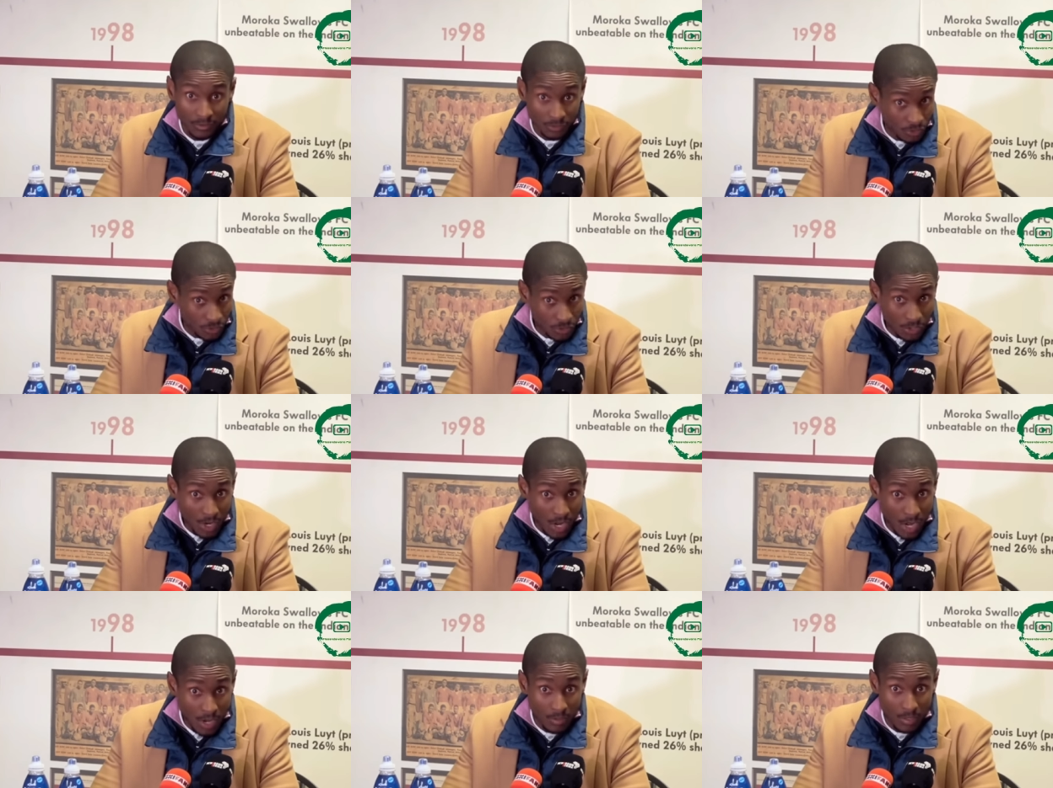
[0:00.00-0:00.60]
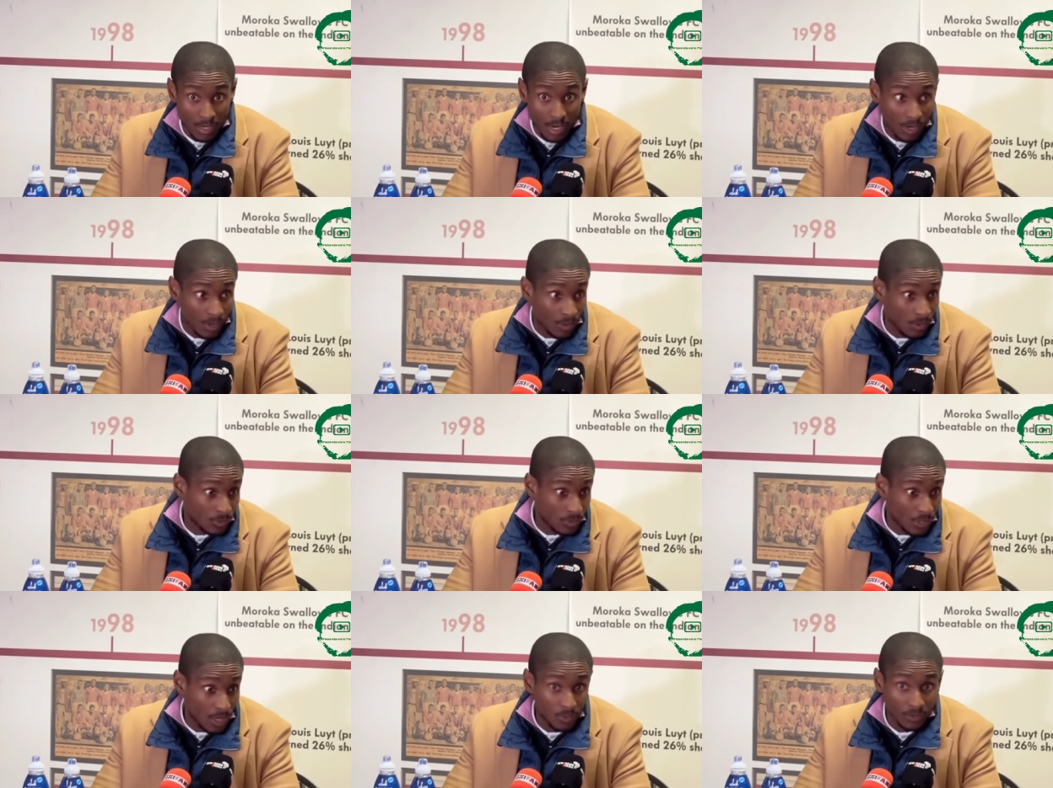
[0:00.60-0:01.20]
Do you know how,
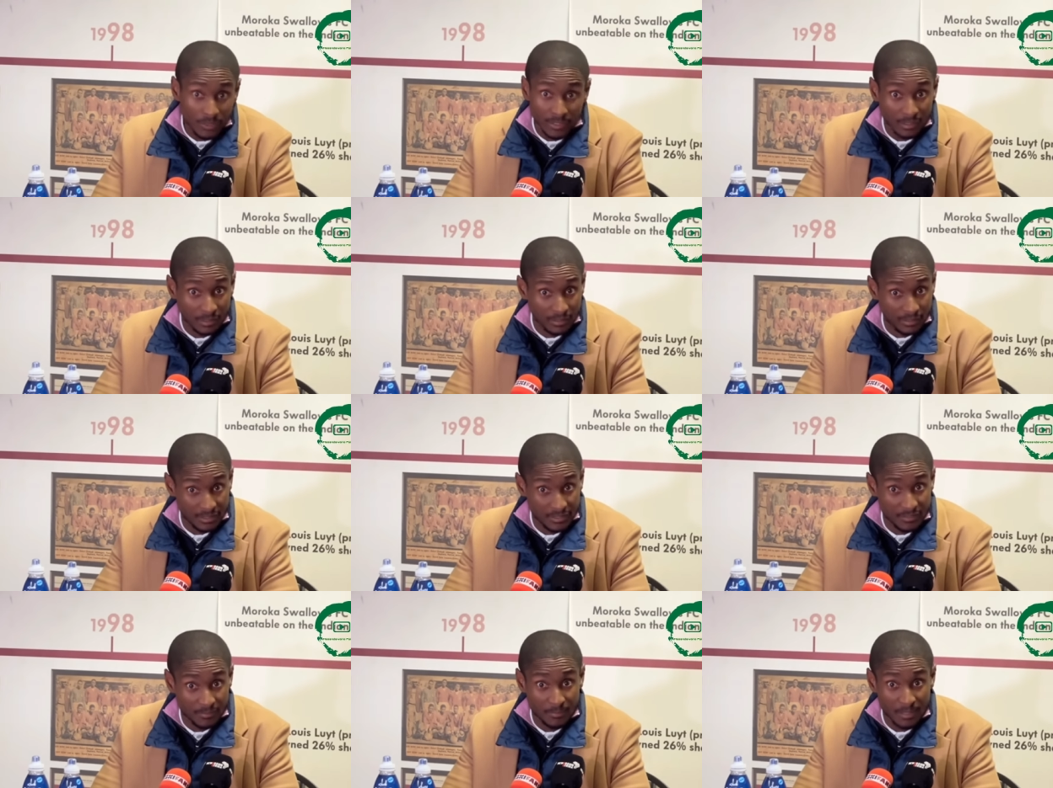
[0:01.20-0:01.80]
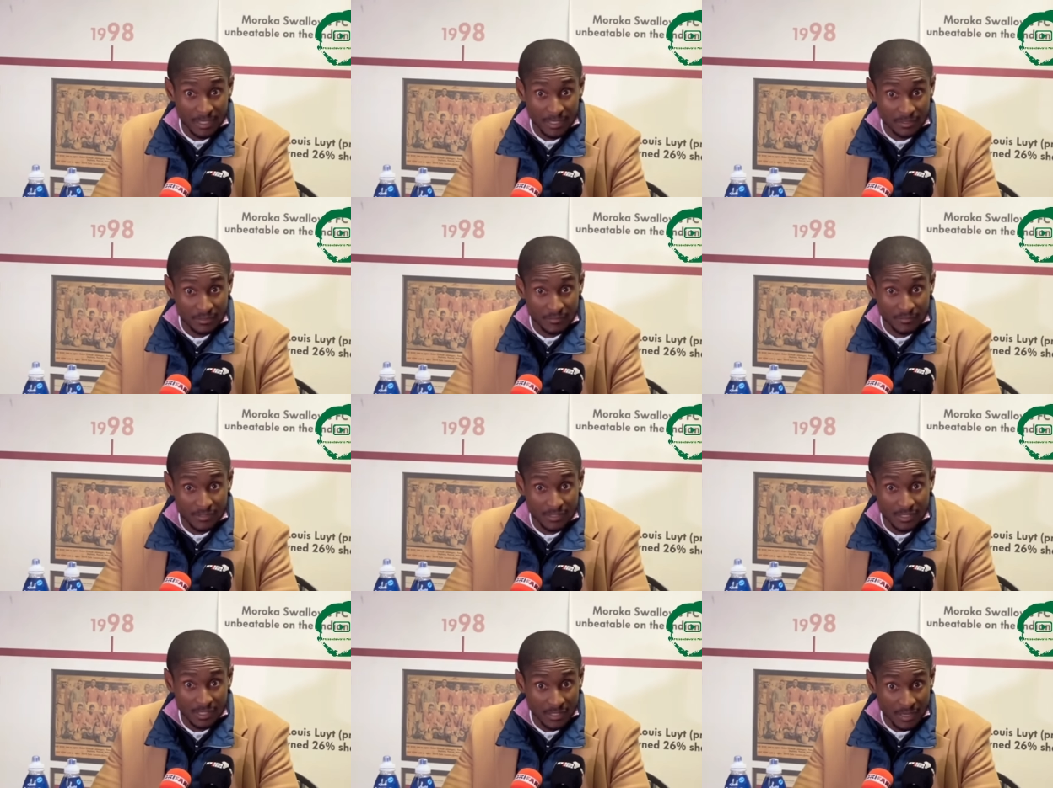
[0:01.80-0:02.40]
how, how little these players
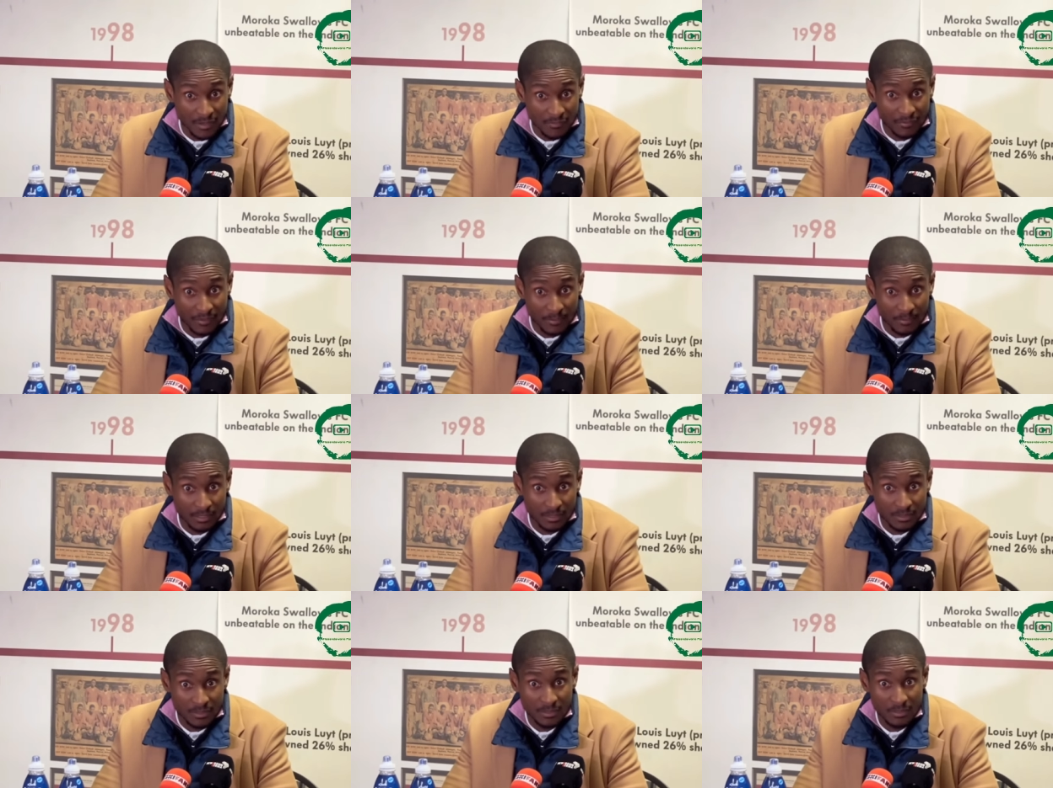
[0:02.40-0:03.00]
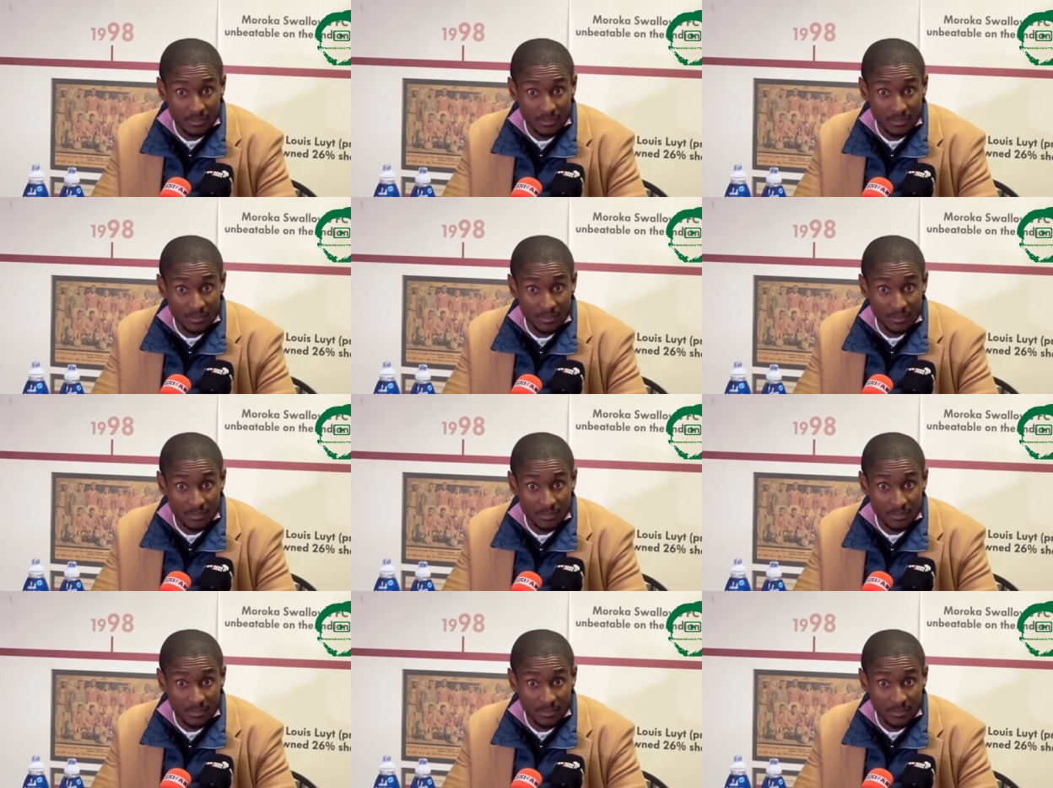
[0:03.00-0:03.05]
see their families?